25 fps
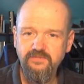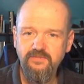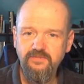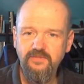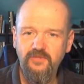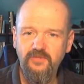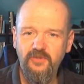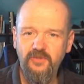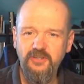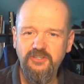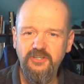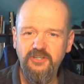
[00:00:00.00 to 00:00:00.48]

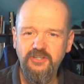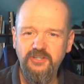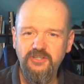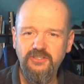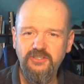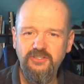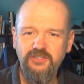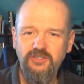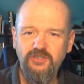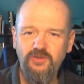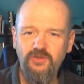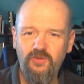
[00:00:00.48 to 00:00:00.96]
which
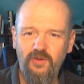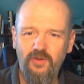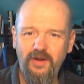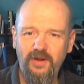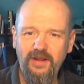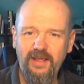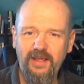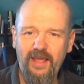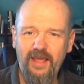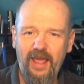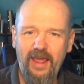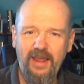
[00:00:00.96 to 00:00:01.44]
is
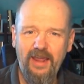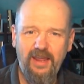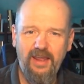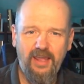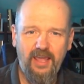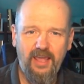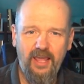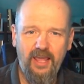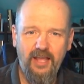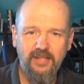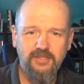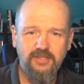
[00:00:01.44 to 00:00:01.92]
28
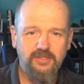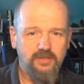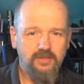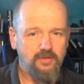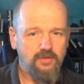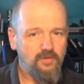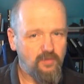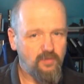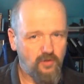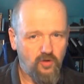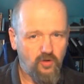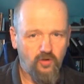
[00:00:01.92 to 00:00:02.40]
hits.
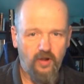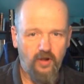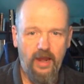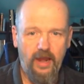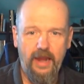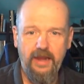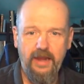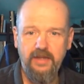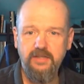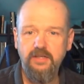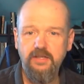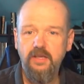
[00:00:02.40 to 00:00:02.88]

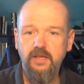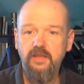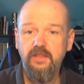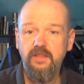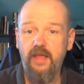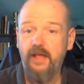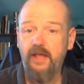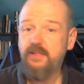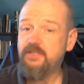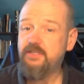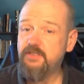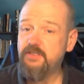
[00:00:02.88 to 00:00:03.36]
Great.
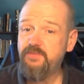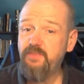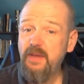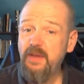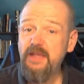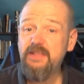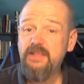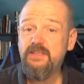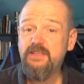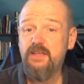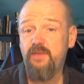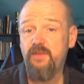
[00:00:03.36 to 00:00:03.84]
That
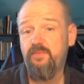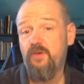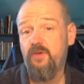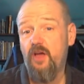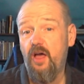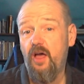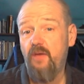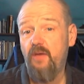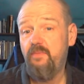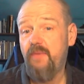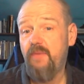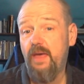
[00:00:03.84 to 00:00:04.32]
speeds up
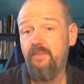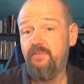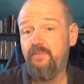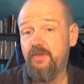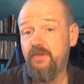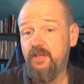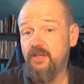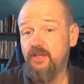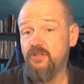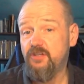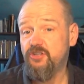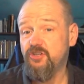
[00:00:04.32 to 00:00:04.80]
combat
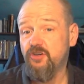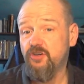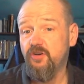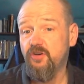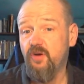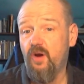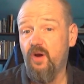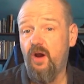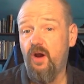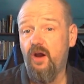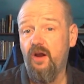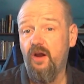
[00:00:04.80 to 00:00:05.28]
because
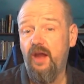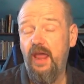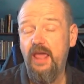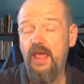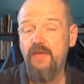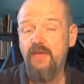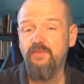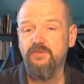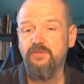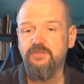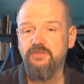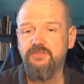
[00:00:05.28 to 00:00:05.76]
you are
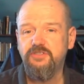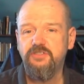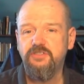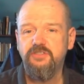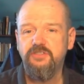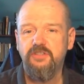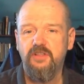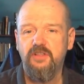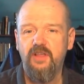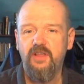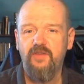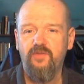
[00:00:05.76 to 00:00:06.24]
able to
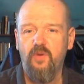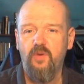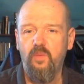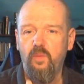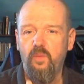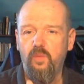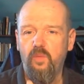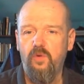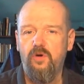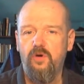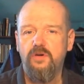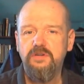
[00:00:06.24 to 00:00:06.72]
deliver
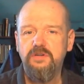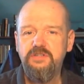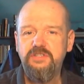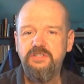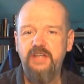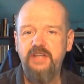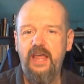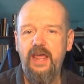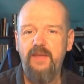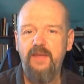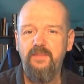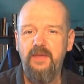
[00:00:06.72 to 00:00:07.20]
more
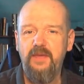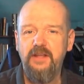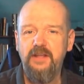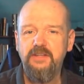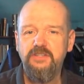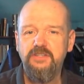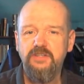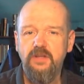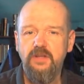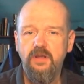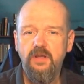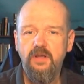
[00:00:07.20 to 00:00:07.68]

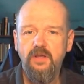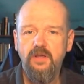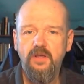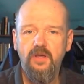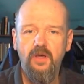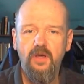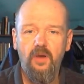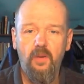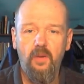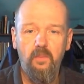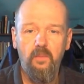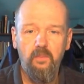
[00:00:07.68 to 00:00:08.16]
damage,
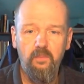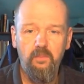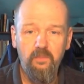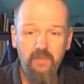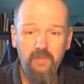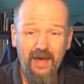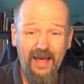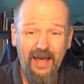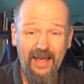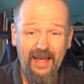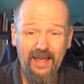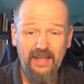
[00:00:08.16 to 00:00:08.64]

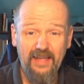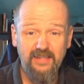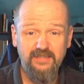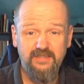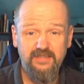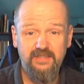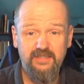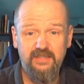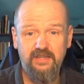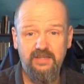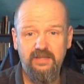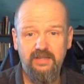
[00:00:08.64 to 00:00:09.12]

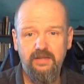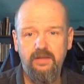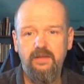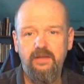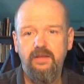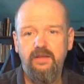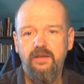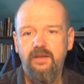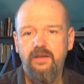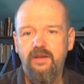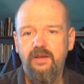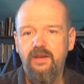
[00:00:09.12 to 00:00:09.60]
but
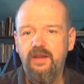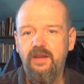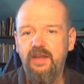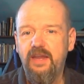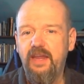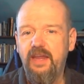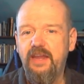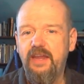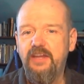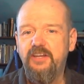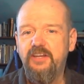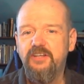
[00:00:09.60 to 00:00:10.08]

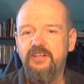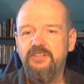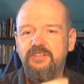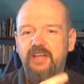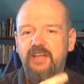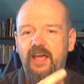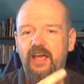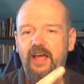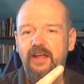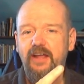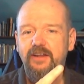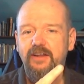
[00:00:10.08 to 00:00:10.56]
he just
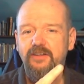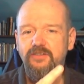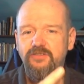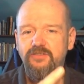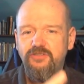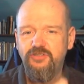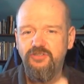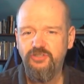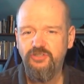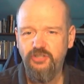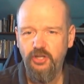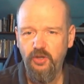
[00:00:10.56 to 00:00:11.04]
got
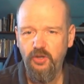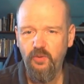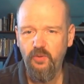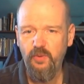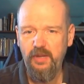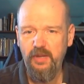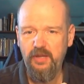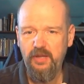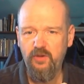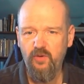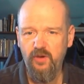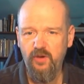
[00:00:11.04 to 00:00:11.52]
2
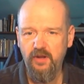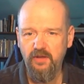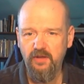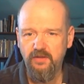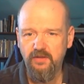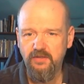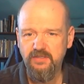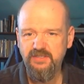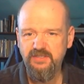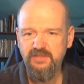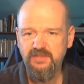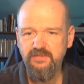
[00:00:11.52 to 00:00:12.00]

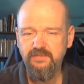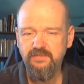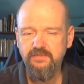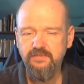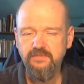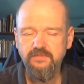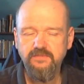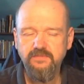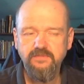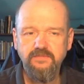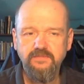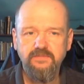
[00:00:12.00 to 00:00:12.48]
criticals.
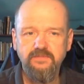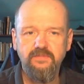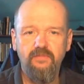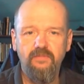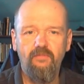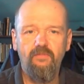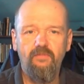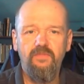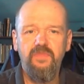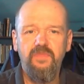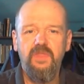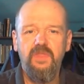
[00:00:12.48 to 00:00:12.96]

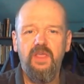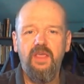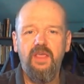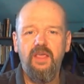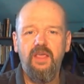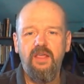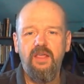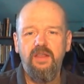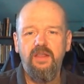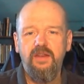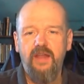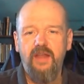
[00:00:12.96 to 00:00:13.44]

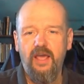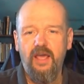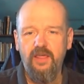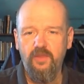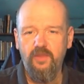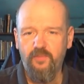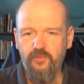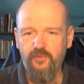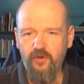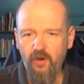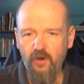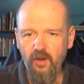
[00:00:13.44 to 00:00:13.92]
Now
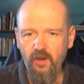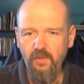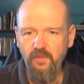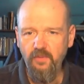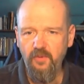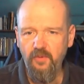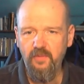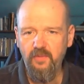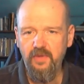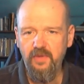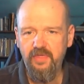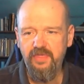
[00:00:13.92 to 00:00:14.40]
the
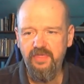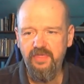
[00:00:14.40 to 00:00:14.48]
problem with